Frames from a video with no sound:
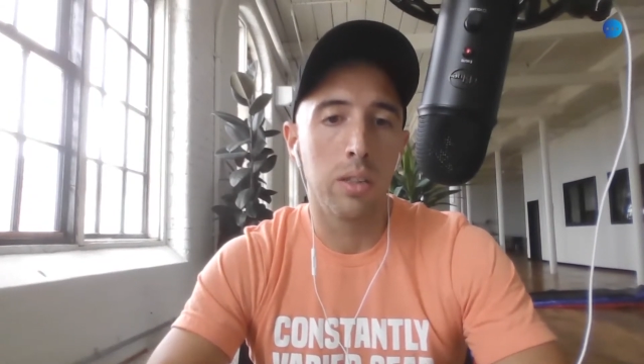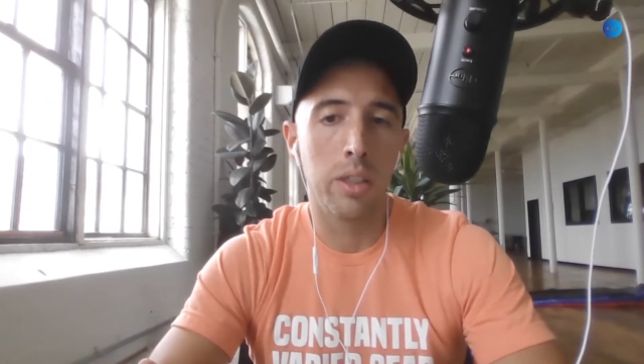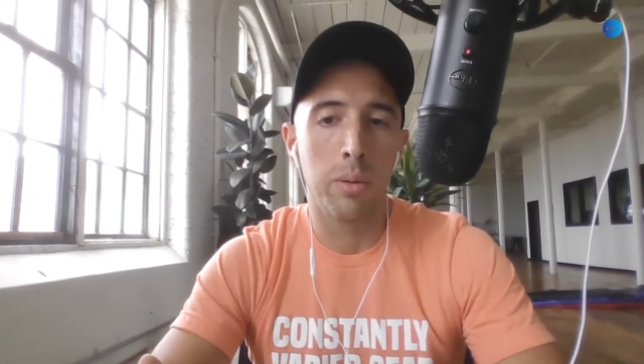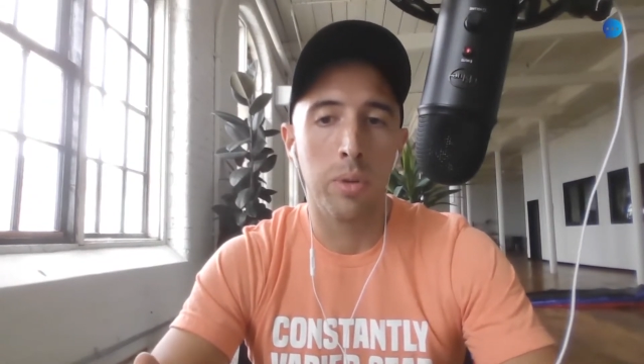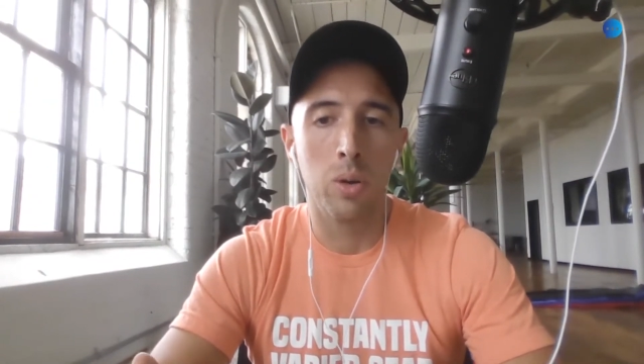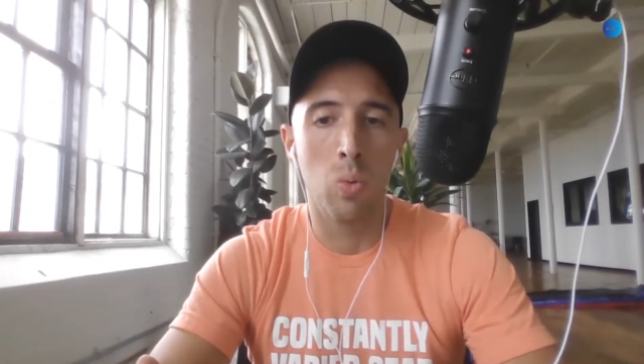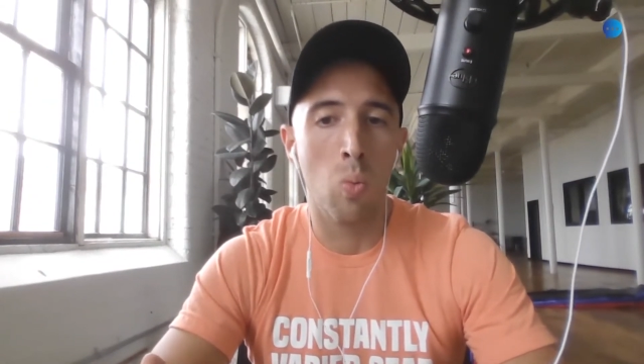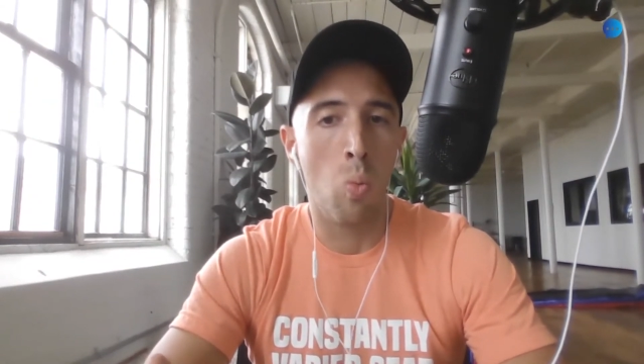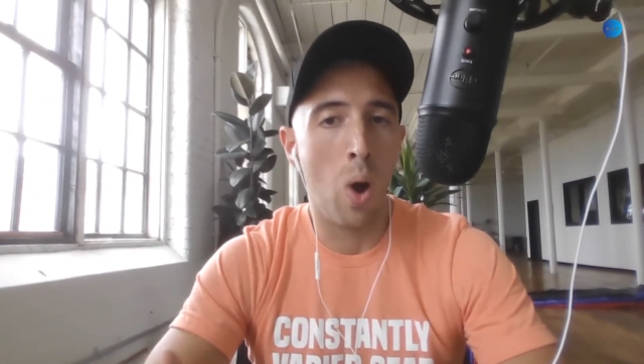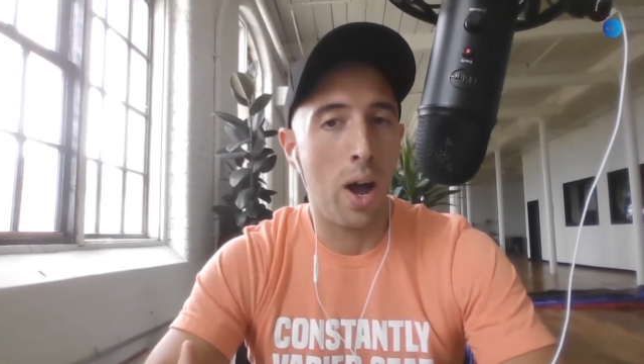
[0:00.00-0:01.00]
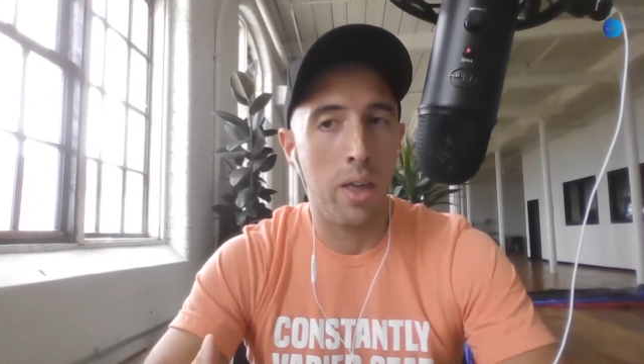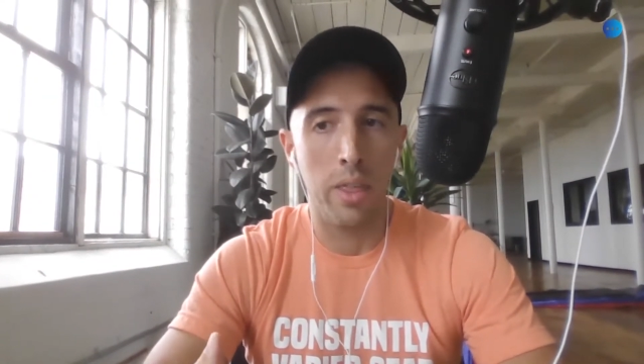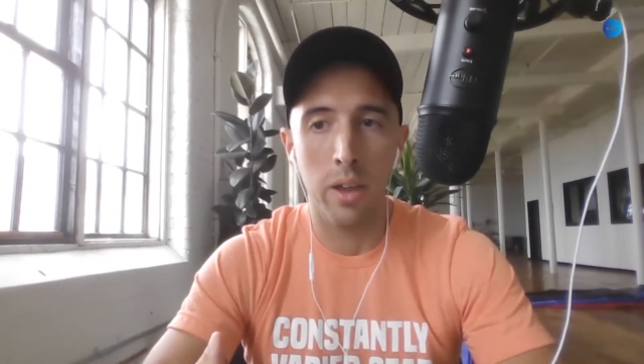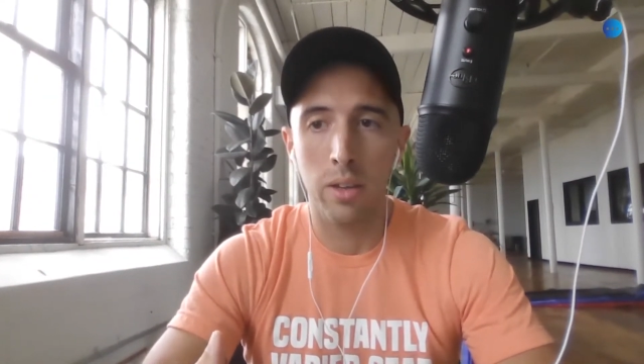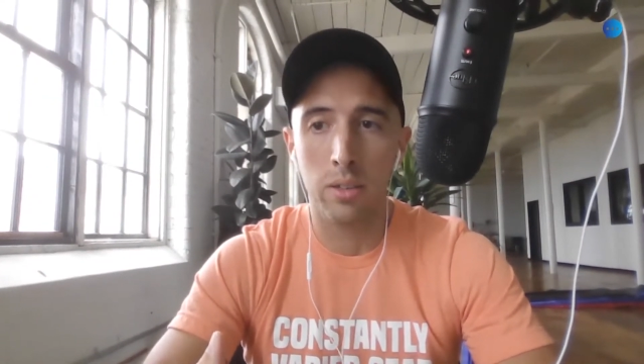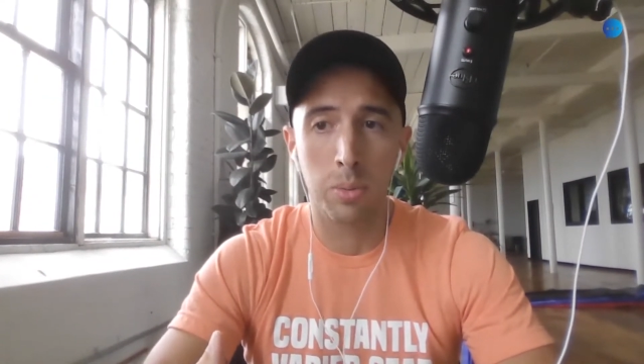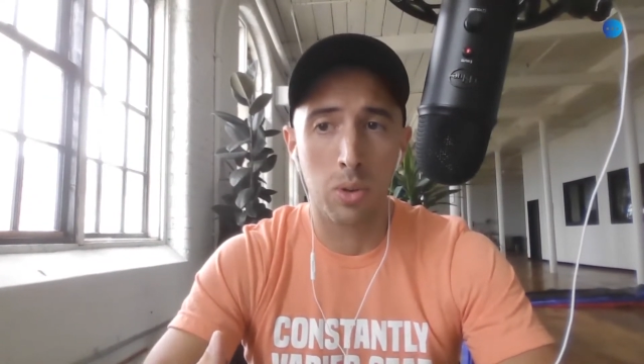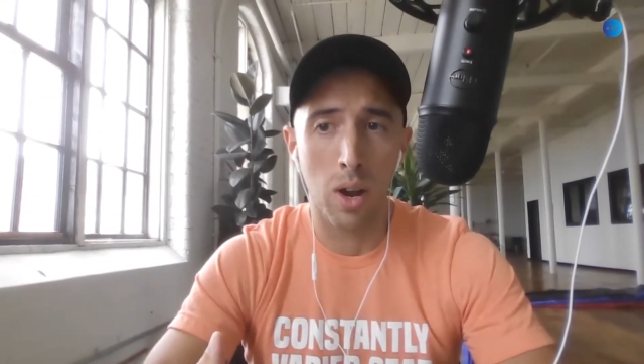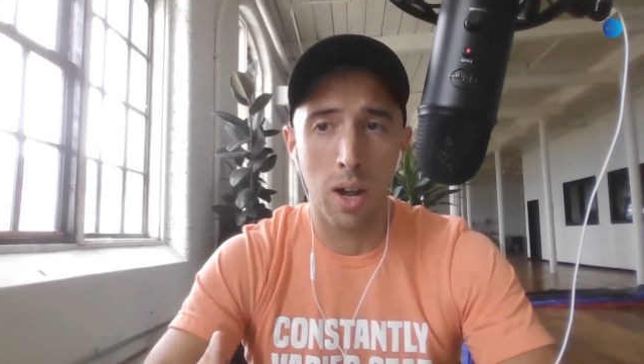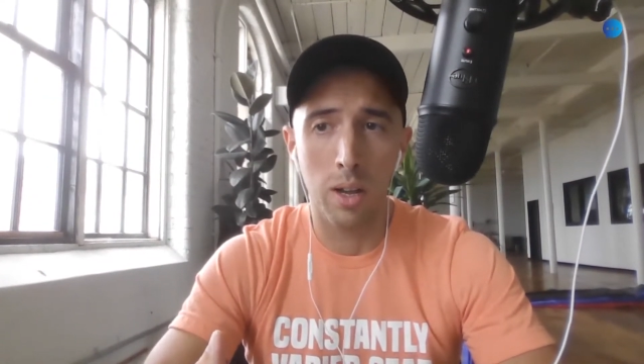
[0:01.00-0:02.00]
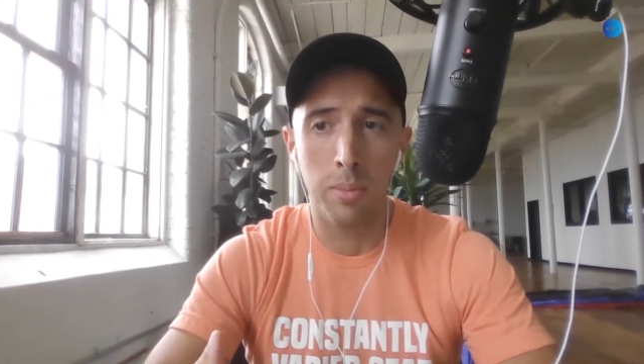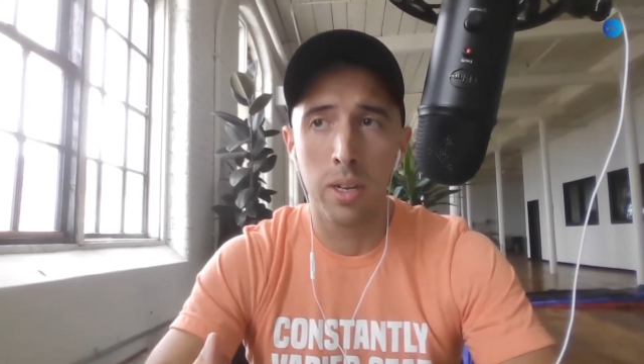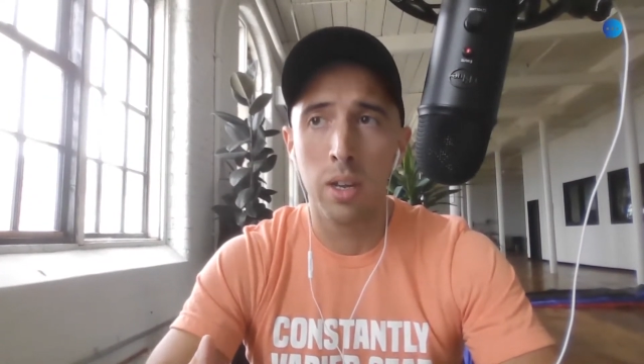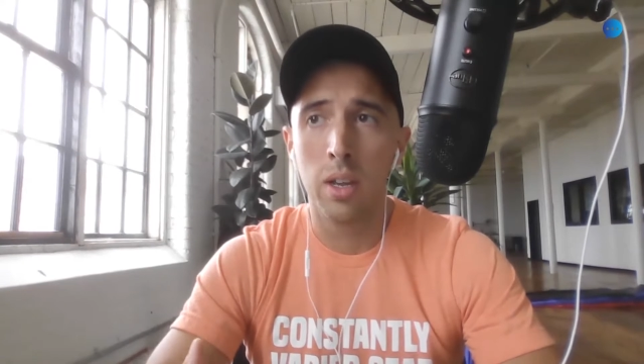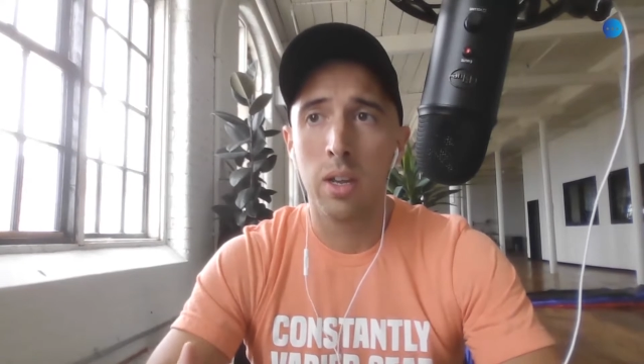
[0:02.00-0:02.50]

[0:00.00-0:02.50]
Let them know why they subscribed.